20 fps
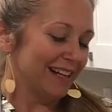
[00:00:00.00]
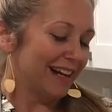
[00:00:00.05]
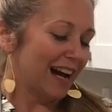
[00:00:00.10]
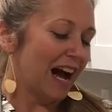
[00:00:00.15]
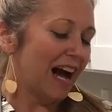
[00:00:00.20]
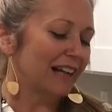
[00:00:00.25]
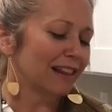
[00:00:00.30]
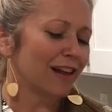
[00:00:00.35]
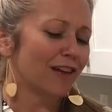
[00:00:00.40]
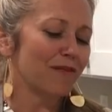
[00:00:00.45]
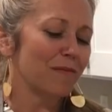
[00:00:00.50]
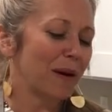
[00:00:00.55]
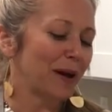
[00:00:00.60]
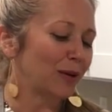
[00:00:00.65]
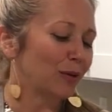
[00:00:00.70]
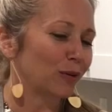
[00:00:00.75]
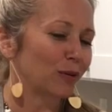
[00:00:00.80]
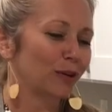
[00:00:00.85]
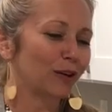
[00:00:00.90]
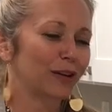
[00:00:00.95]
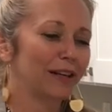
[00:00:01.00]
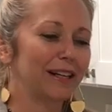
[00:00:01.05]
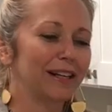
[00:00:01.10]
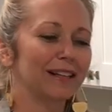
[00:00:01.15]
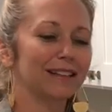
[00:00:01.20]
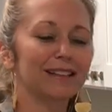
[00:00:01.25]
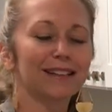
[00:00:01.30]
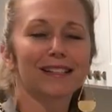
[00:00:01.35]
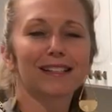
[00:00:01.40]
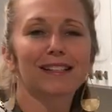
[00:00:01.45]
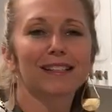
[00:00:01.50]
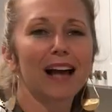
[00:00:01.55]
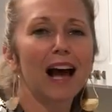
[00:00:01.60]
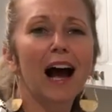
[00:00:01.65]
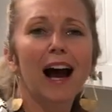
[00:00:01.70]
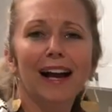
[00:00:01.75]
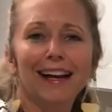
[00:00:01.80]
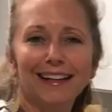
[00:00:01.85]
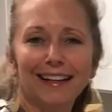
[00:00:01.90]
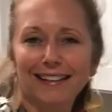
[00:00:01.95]
I love microgreens,
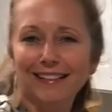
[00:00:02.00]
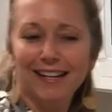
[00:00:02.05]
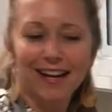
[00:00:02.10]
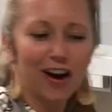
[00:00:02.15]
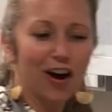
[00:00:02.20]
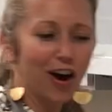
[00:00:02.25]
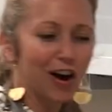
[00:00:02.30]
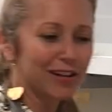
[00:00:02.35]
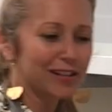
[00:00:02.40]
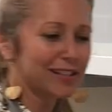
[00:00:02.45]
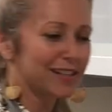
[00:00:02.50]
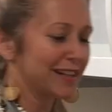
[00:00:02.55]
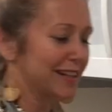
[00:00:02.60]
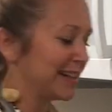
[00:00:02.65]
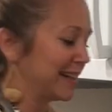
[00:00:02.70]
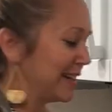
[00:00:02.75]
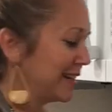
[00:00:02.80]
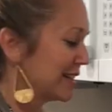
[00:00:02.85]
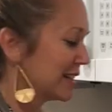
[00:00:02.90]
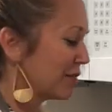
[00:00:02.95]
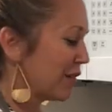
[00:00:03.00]
high in antioxidants,